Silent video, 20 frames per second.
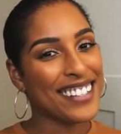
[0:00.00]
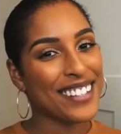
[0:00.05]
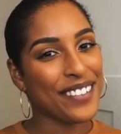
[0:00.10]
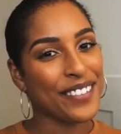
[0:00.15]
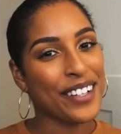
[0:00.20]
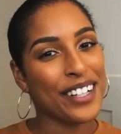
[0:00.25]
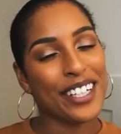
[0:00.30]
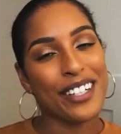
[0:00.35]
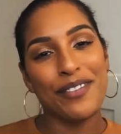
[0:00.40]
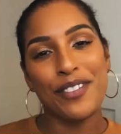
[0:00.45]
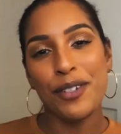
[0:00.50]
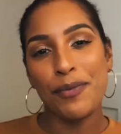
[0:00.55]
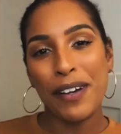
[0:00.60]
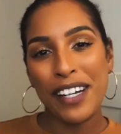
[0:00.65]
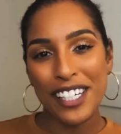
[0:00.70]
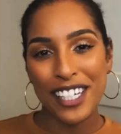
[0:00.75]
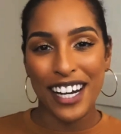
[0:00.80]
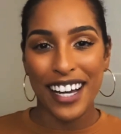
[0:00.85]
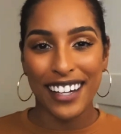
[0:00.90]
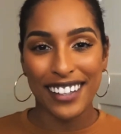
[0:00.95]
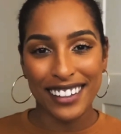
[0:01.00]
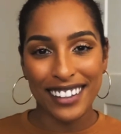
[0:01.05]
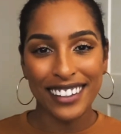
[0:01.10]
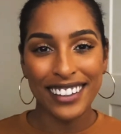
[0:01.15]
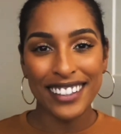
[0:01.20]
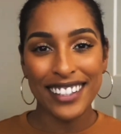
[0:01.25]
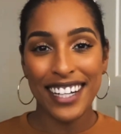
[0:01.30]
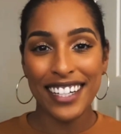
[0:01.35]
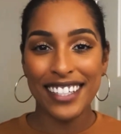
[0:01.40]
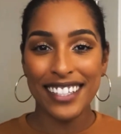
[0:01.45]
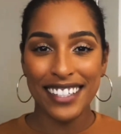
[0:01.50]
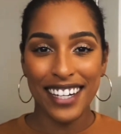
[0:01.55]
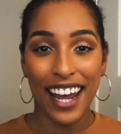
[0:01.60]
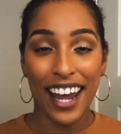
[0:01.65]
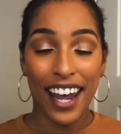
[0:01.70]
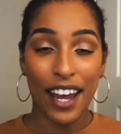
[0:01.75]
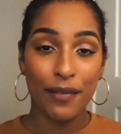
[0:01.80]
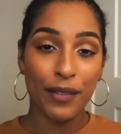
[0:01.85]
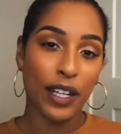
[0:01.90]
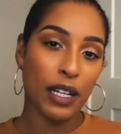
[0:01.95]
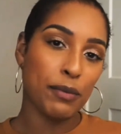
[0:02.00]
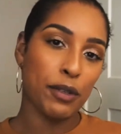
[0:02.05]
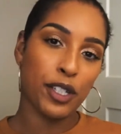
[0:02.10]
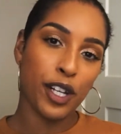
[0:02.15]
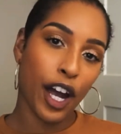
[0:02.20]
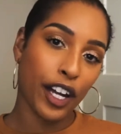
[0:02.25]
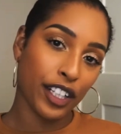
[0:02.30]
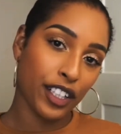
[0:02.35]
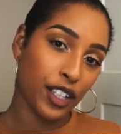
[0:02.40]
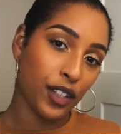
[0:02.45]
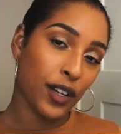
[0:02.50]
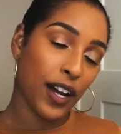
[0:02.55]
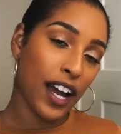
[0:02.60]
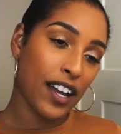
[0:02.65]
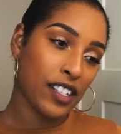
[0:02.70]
Welcome to my channel. Today I'm going to be talking to you guys